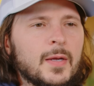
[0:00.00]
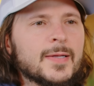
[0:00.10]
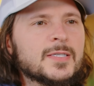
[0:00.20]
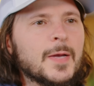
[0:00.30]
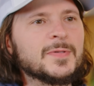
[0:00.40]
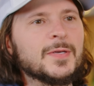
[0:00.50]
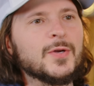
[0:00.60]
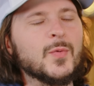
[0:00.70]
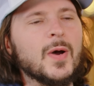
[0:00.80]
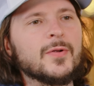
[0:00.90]
It's up to
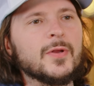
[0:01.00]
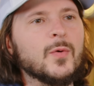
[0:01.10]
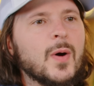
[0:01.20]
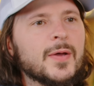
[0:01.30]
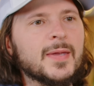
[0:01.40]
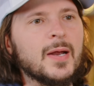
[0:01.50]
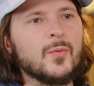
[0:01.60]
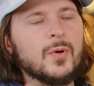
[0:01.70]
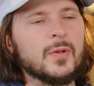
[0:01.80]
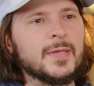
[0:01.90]
you whether you want that
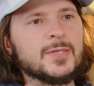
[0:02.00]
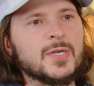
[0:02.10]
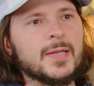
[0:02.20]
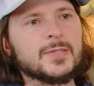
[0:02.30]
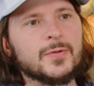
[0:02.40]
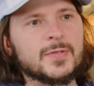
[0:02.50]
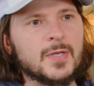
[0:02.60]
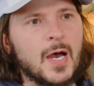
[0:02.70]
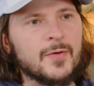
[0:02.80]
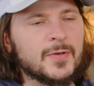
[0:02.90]
really gentle,
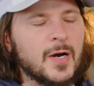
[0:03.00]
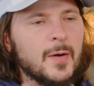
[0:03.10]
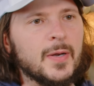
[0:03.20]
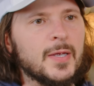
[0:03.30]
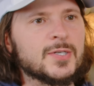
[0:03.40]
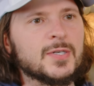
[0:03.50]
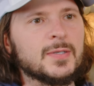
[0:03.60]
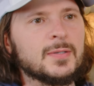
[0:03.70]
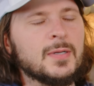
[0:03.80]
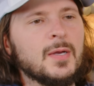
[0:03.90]
soft carbonation,